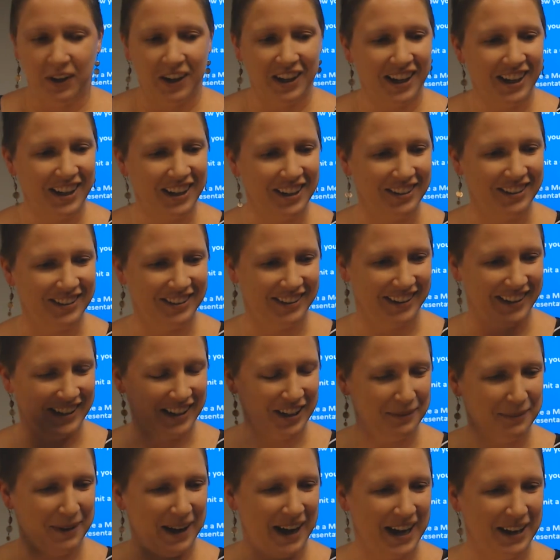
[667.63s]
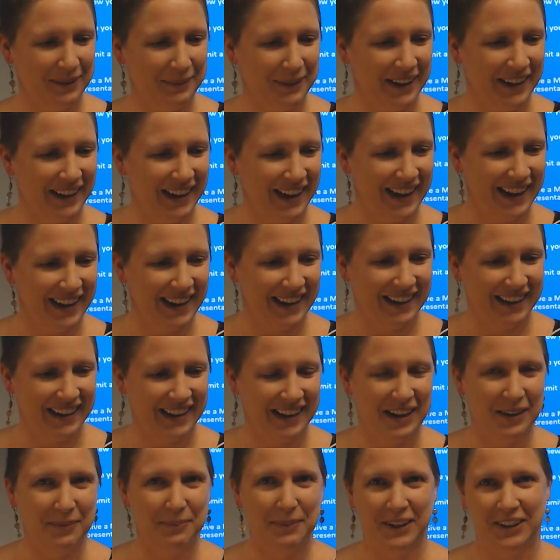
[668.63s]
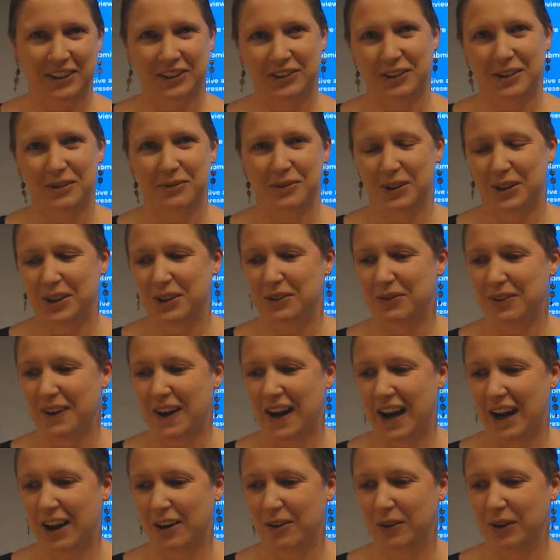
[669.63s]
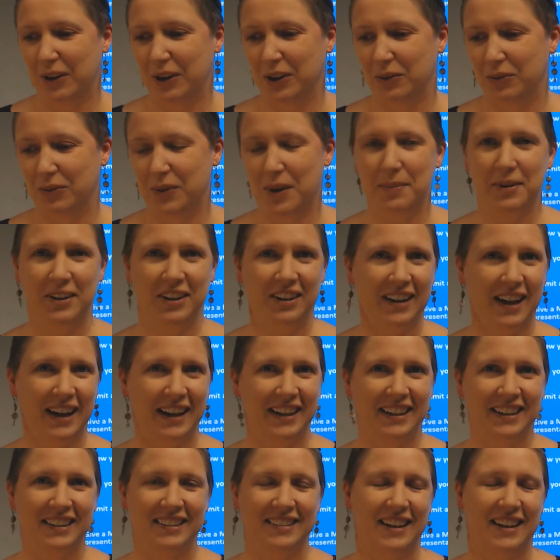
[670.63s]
You see here behind me a picture of one of our ribbon cuttings.